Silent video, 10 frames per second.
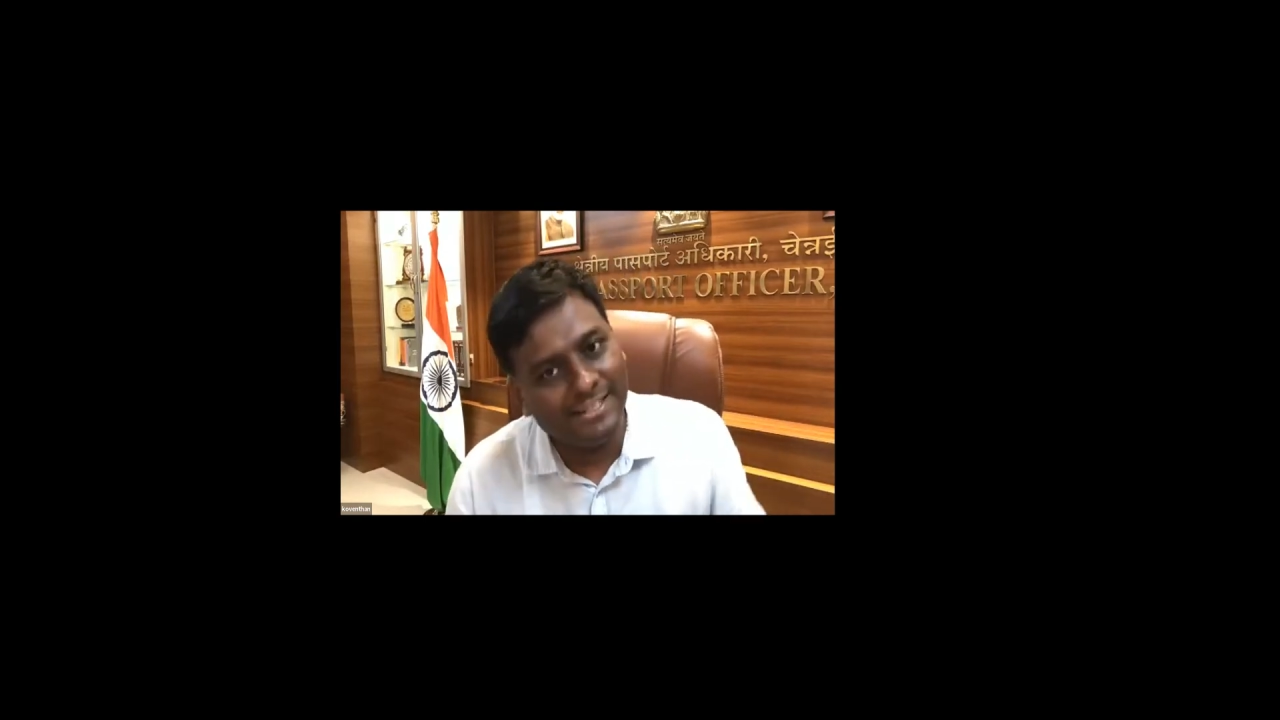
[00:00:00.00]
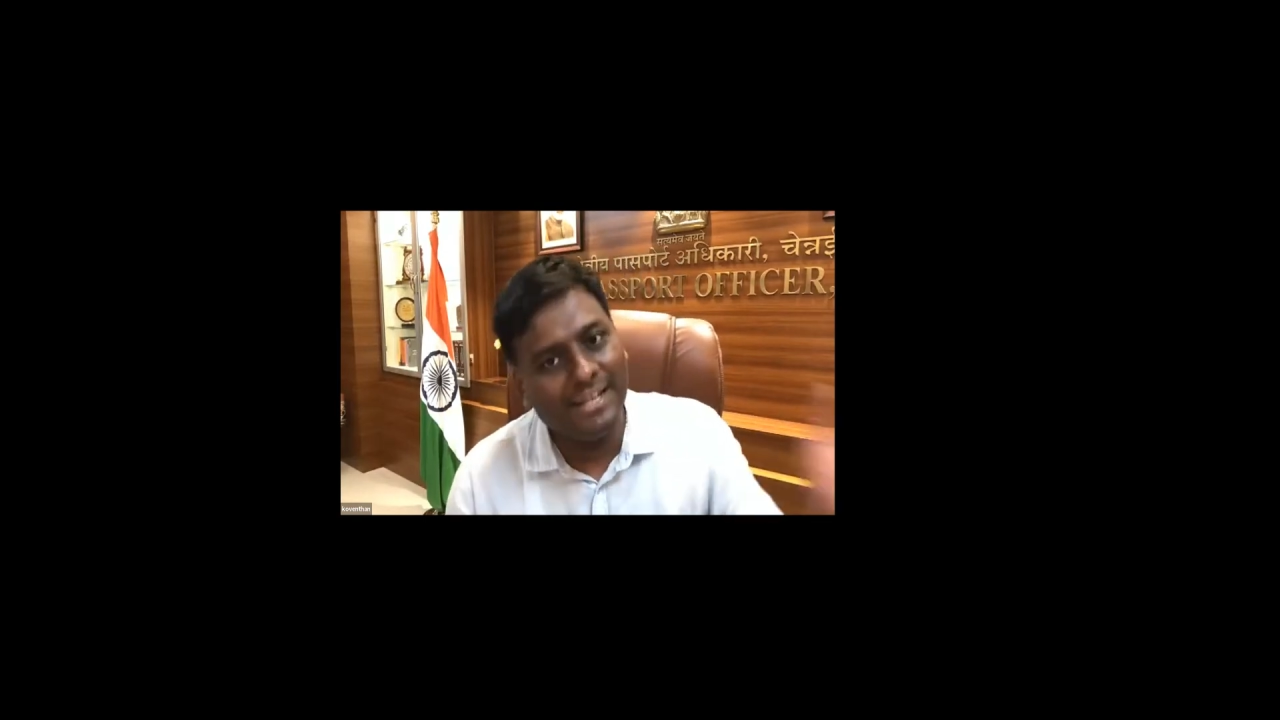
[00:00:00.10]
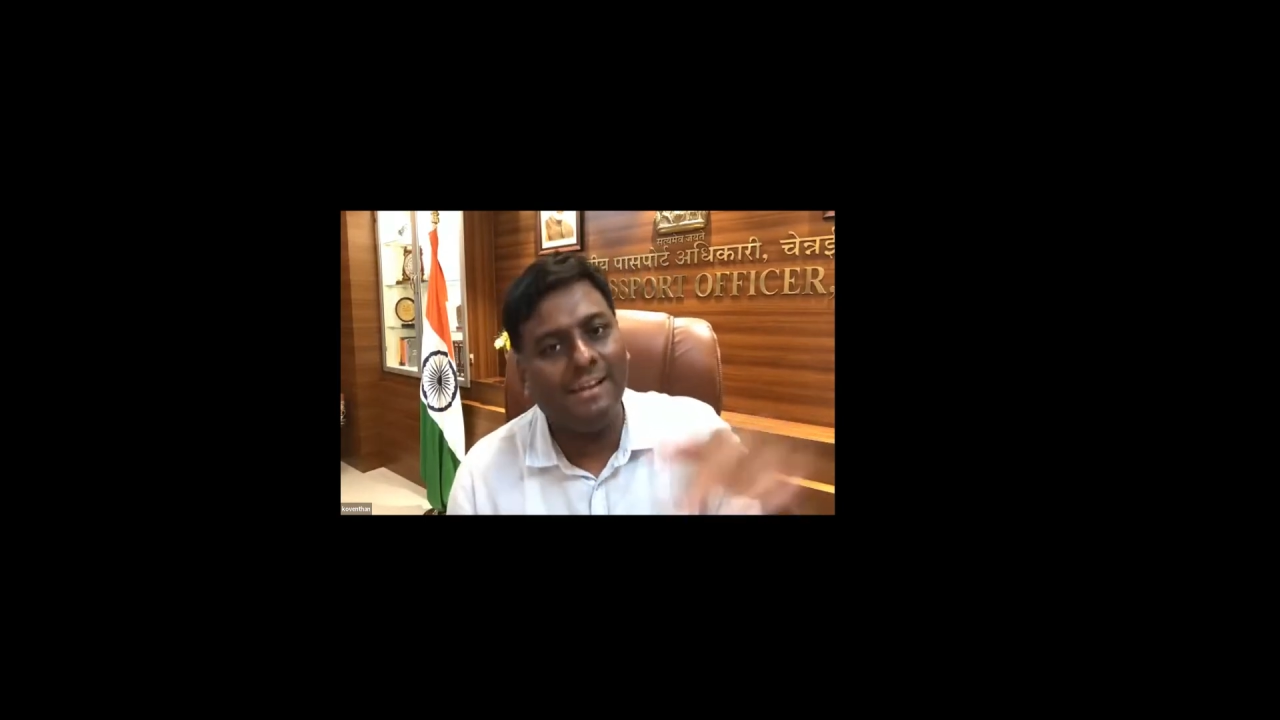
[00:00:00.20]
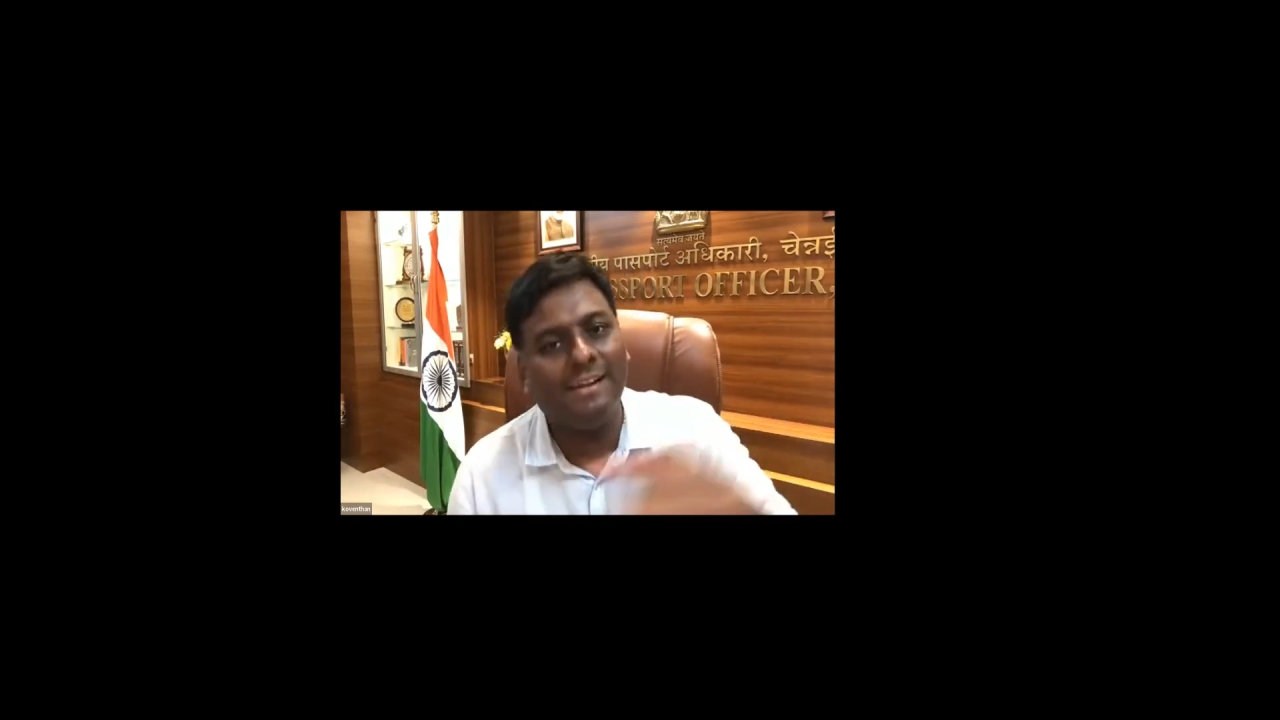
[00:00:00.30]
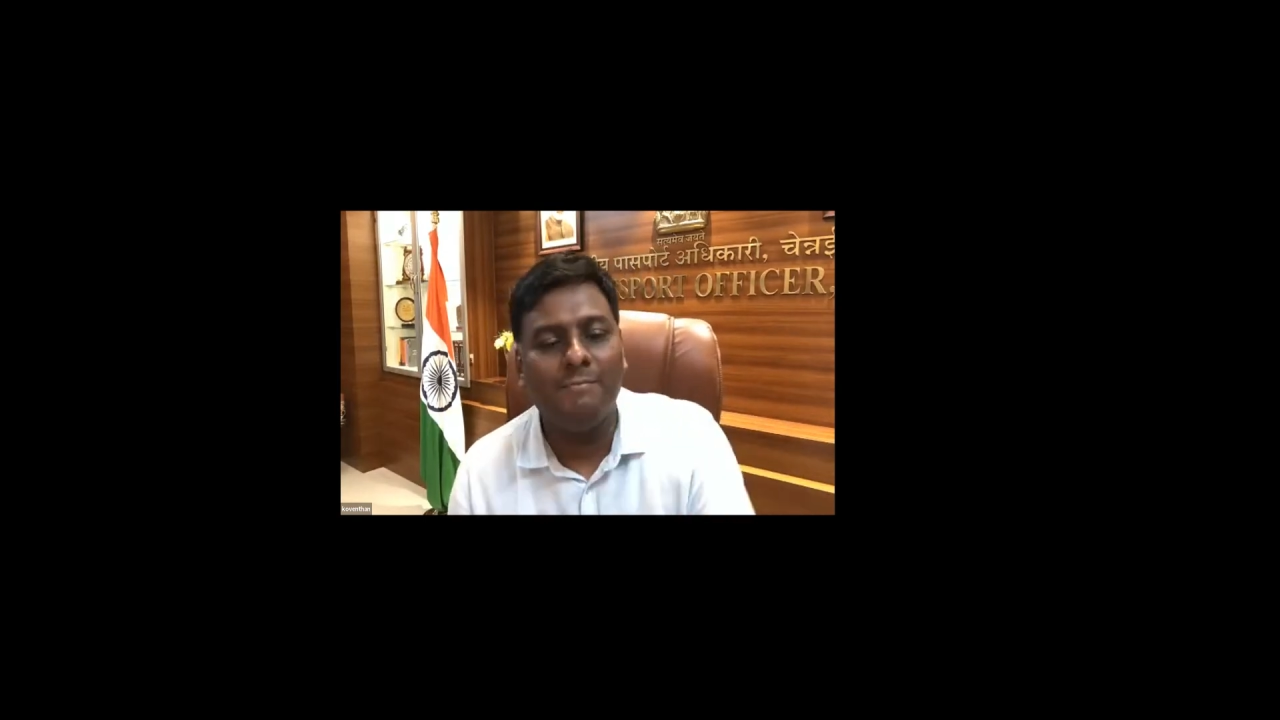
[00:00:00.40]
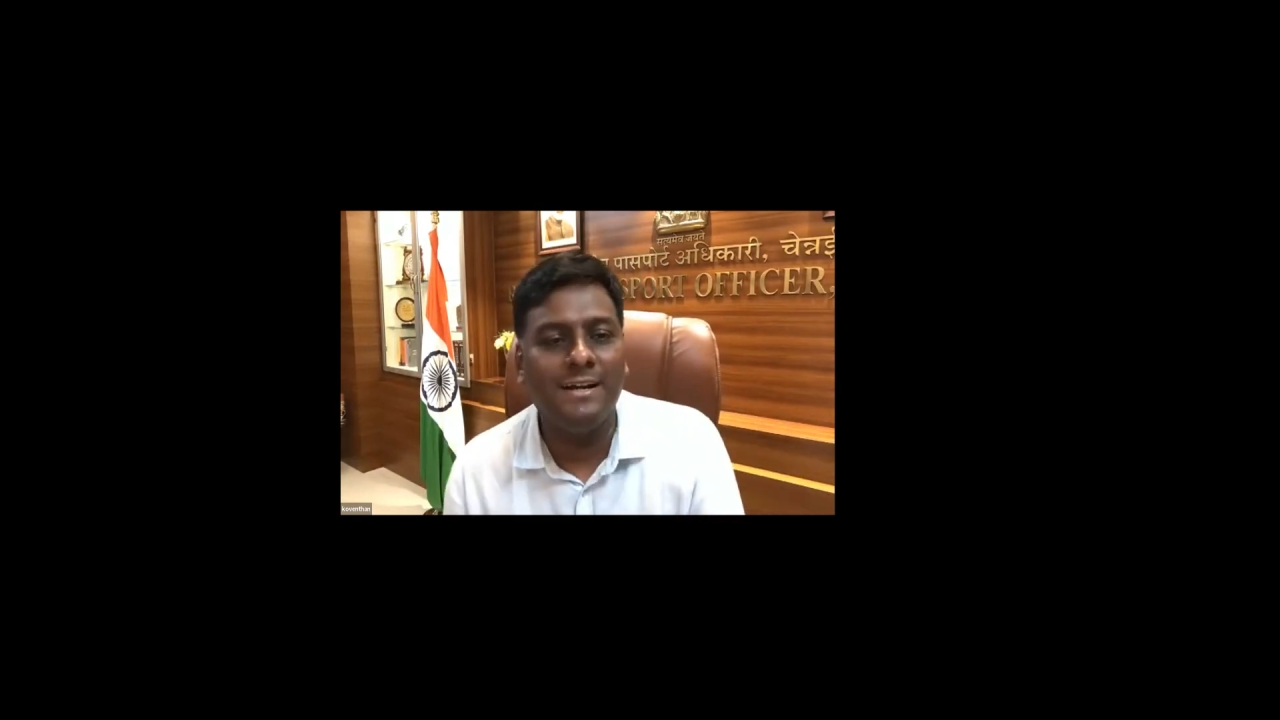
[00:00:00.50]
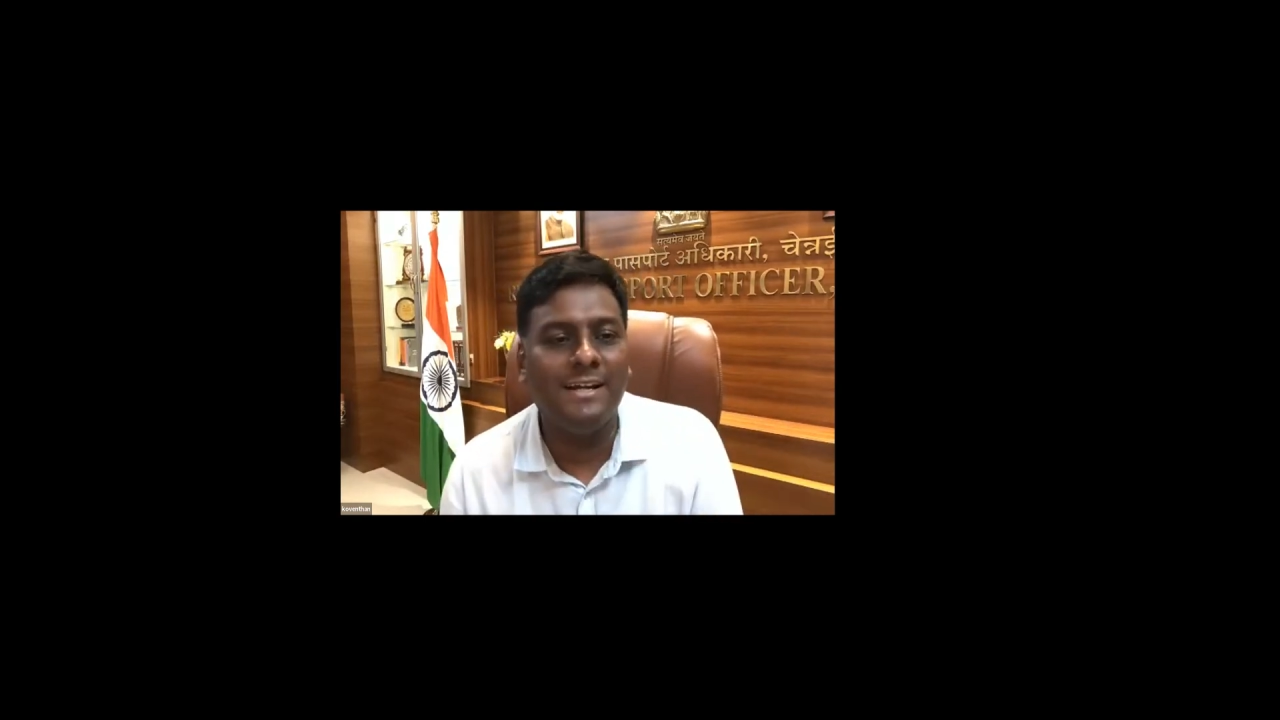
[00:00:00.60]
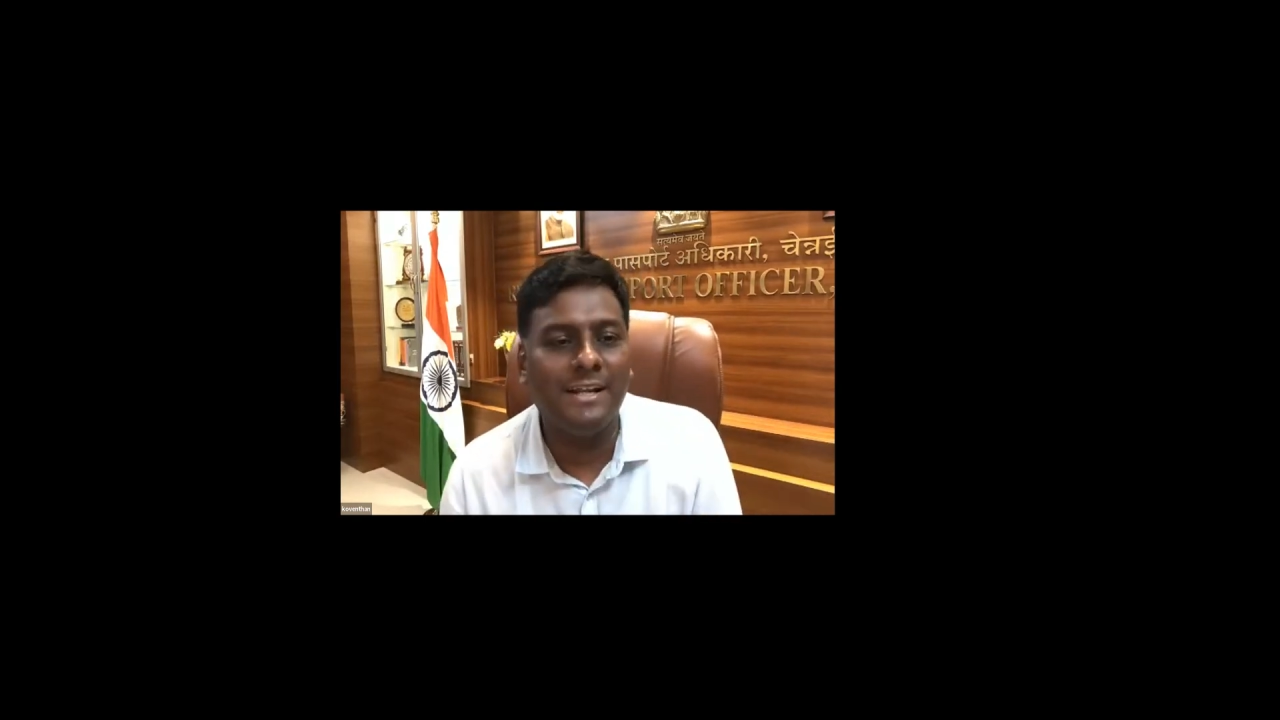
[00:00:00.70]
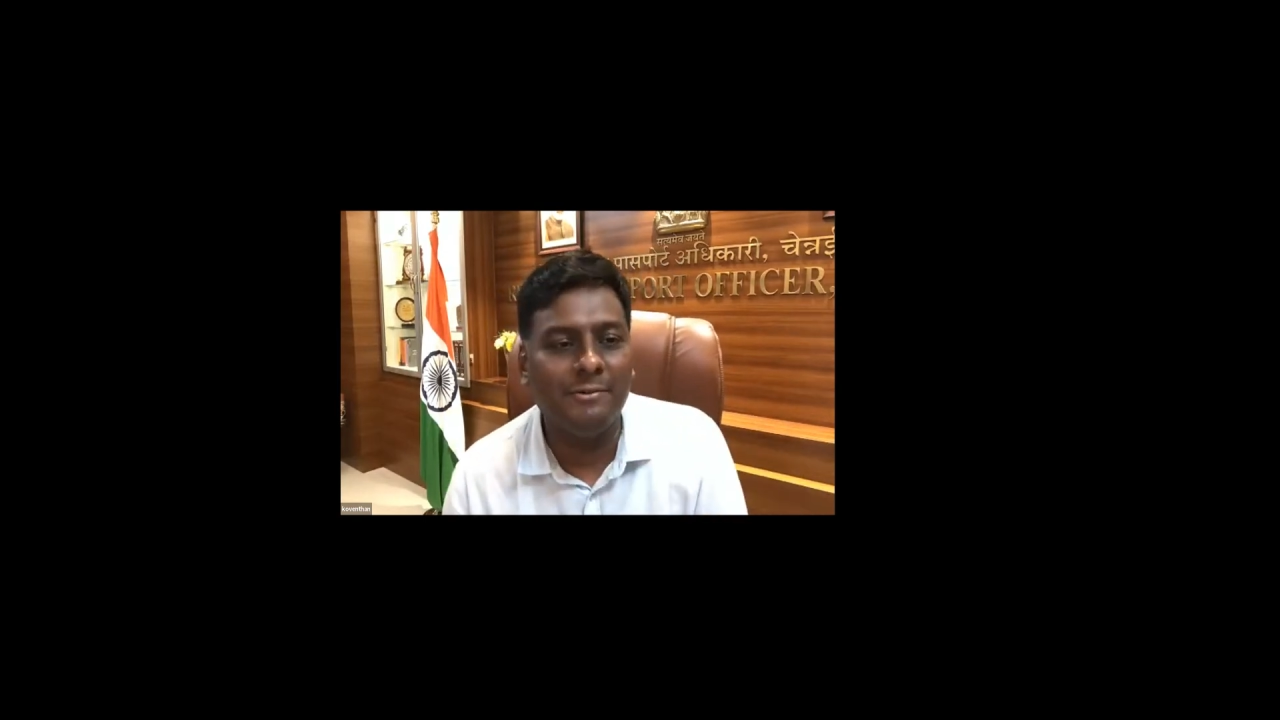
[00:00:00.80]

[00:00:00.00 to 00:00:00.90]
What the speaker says: then I'll come and